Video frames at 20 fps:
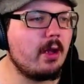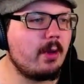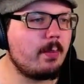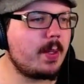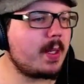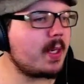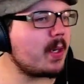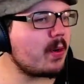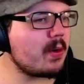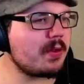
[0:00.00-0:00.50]

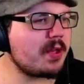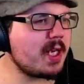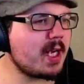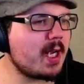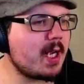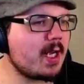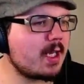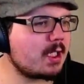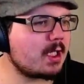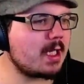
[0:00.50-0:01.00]
But I don't think
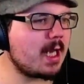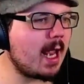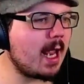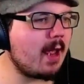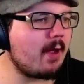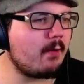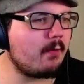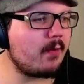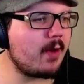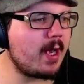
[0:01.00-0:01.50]
I actually
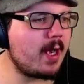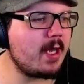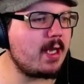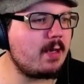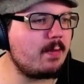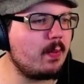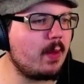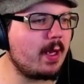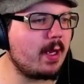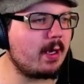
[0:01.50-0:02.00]
have any
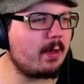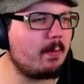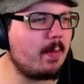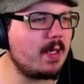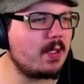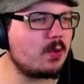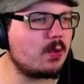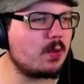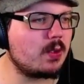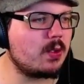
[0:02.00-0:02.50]
blank
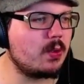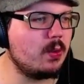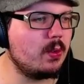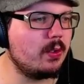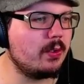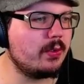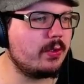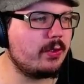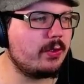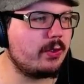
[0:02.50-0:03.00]
matrix
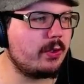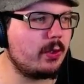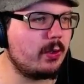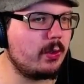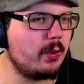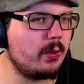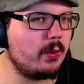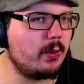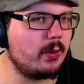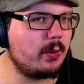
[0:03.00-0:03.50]
cores,
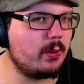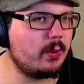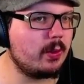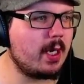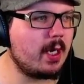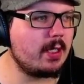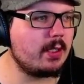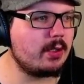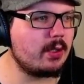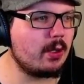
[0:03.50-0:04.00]
so
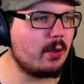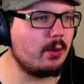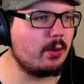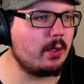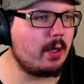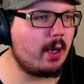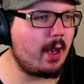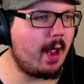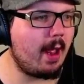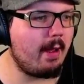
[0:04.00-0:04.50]
I
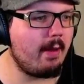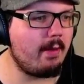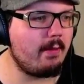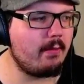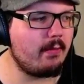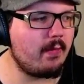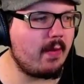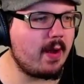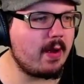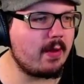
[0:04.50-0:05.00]
don't
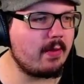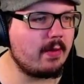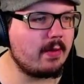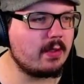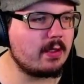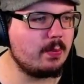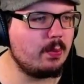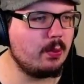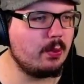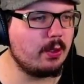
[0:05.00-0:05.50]
have anything
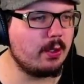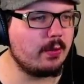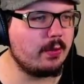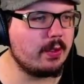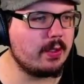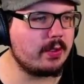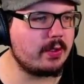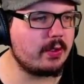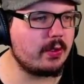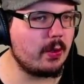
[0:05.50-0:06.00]
to put in
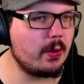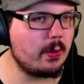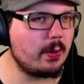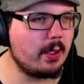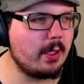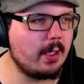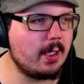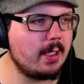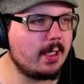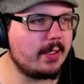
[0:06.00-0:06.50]
this. So
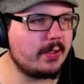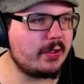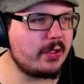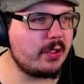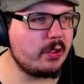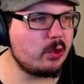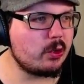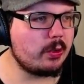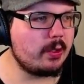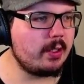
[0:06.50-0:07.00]

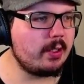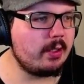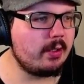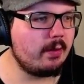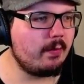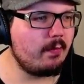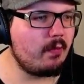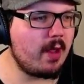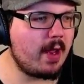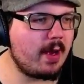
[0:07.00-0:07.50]
essentially,
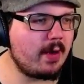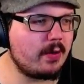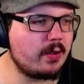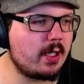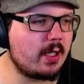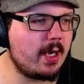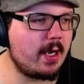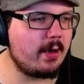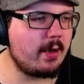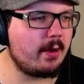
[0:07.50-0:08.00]
that
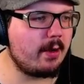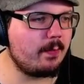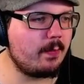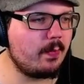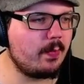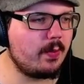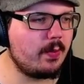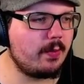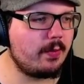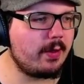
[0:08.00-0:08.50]
entire
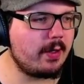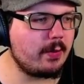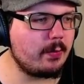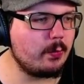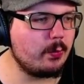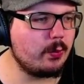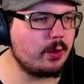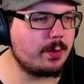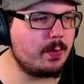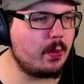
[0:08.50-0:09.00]
thing
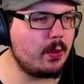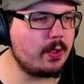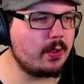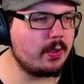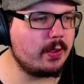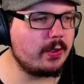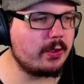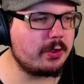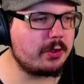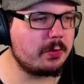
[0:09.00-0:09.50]
was
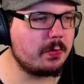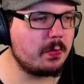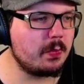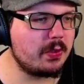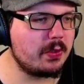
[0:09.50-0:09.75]
pointless.